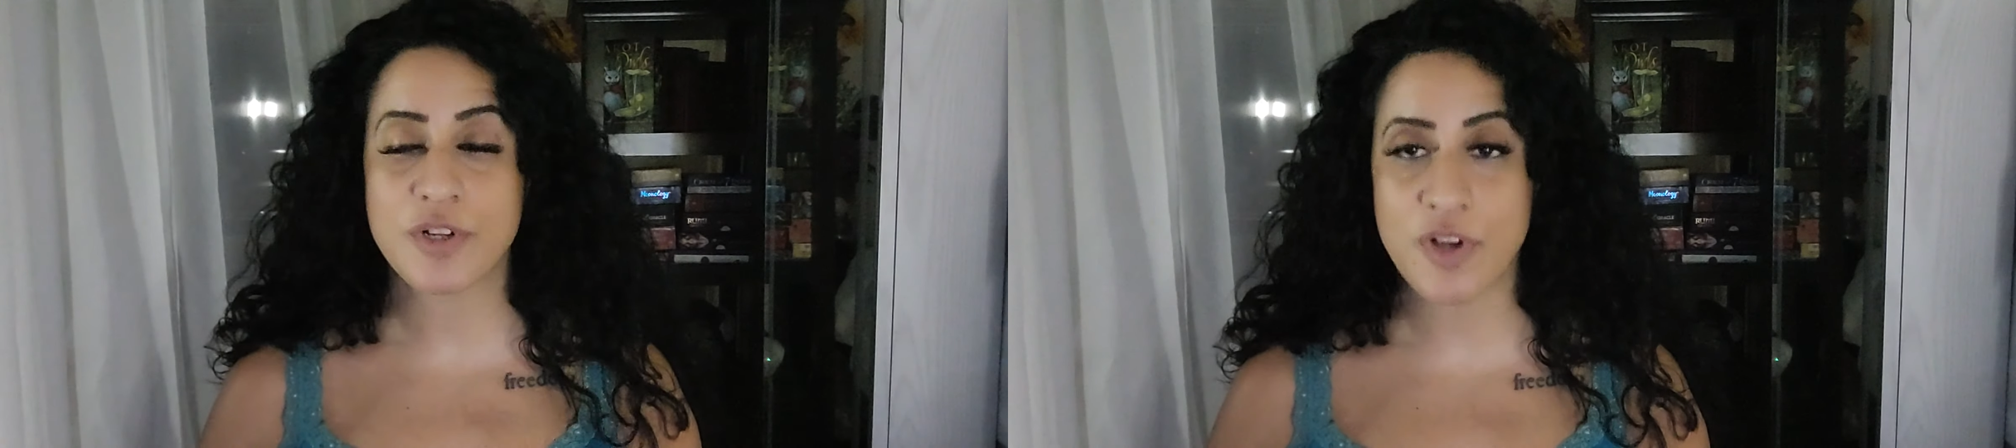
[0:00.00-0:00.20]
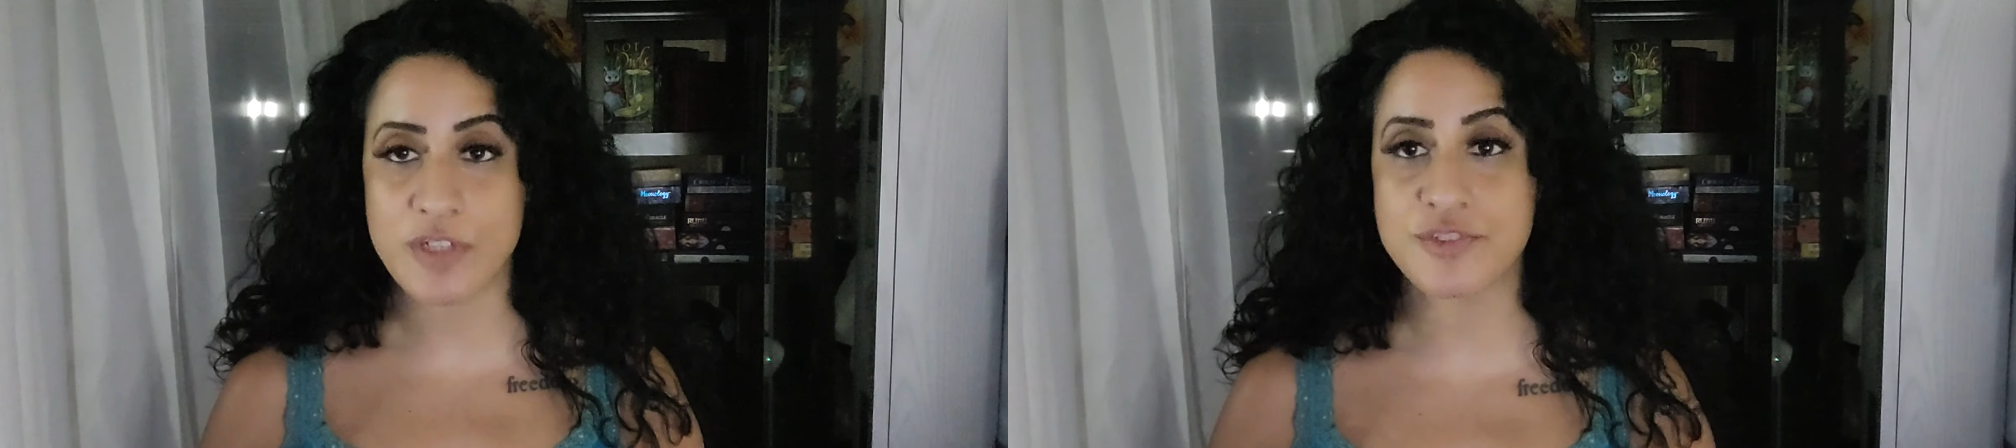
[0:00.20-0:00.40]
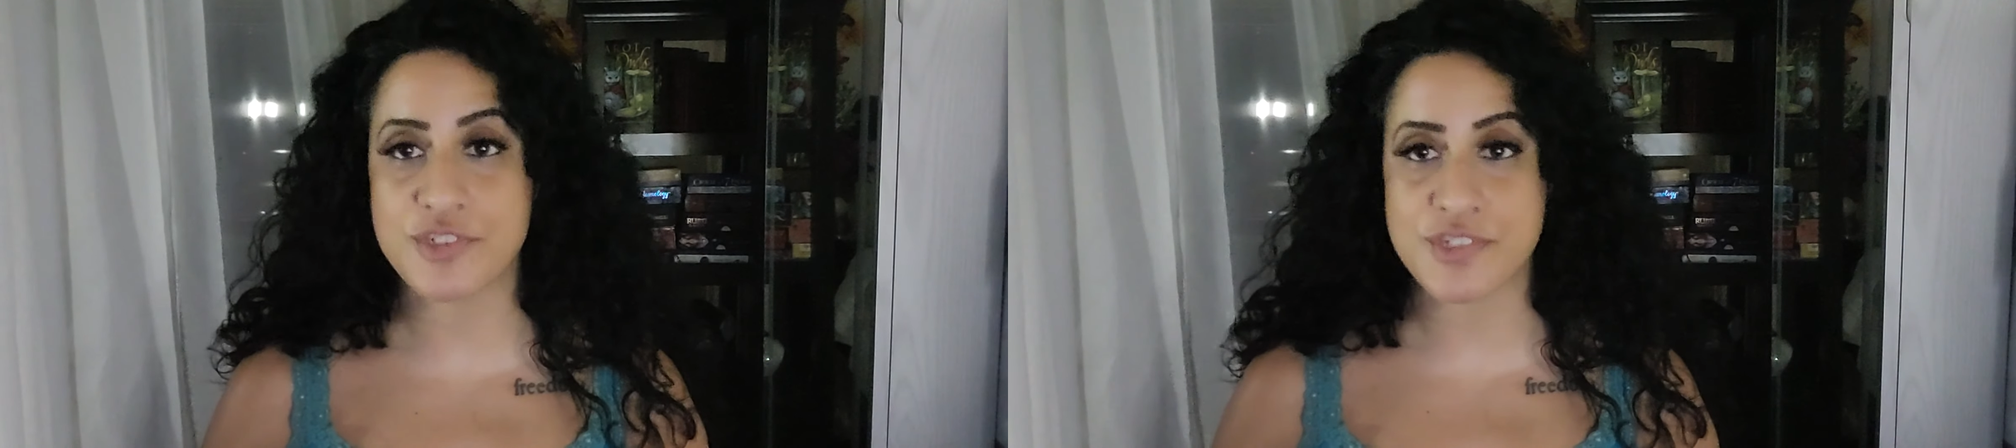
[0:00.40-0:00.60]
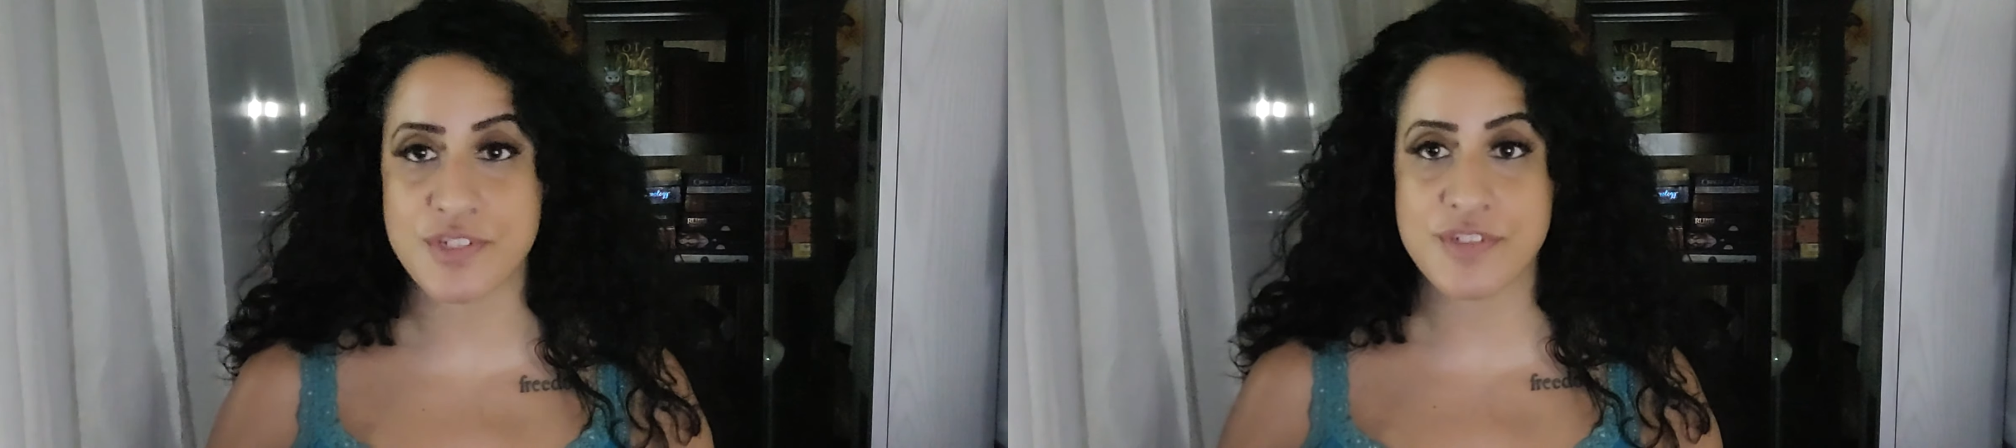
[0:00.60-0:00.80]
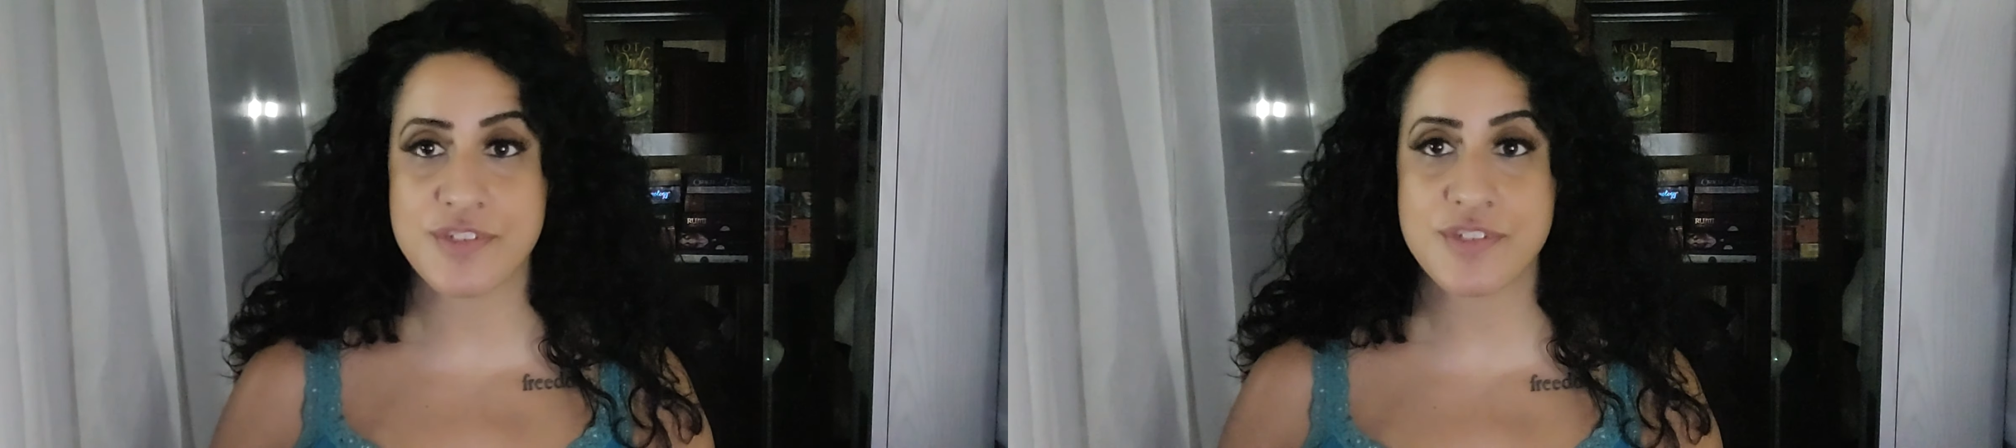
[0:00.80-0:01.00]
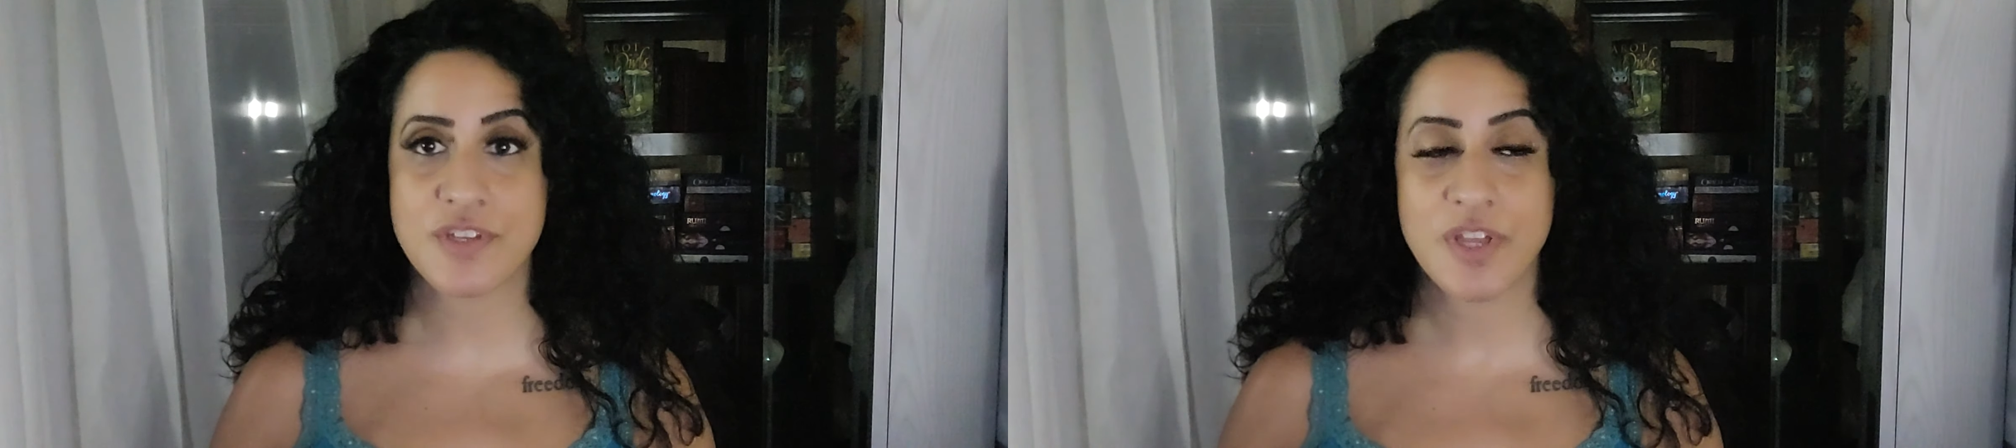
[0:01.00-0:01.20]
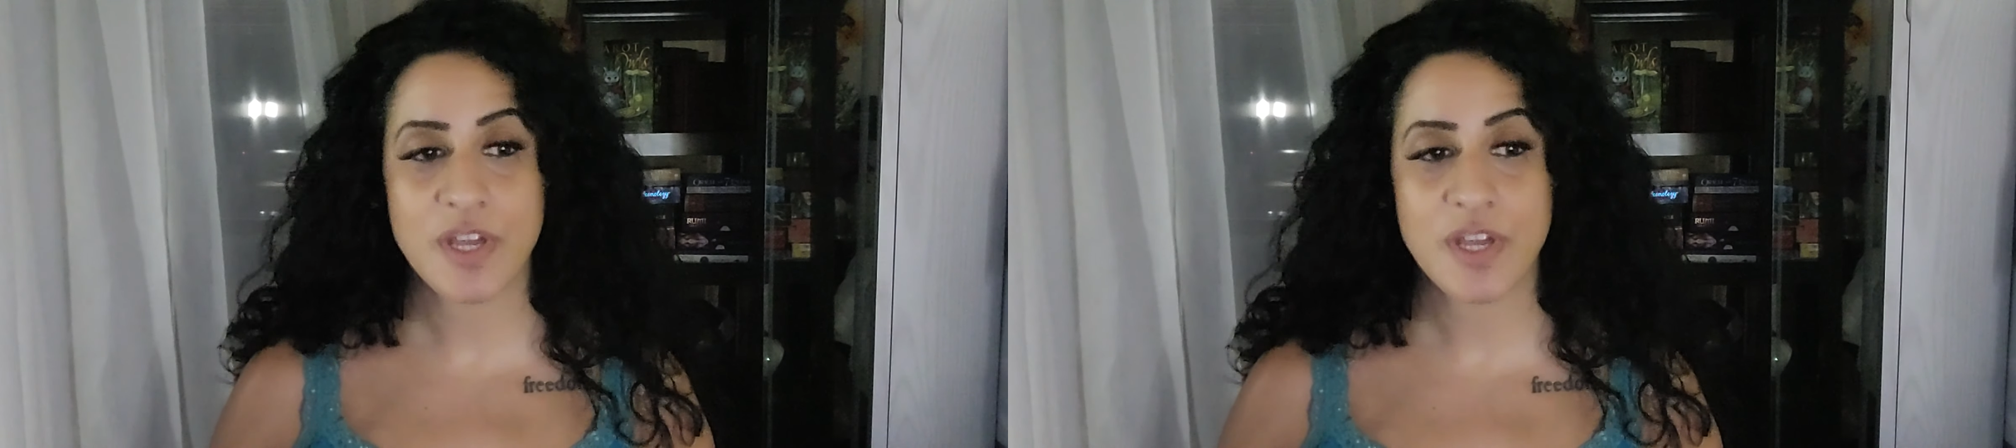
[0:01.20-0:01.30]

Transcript: consciousness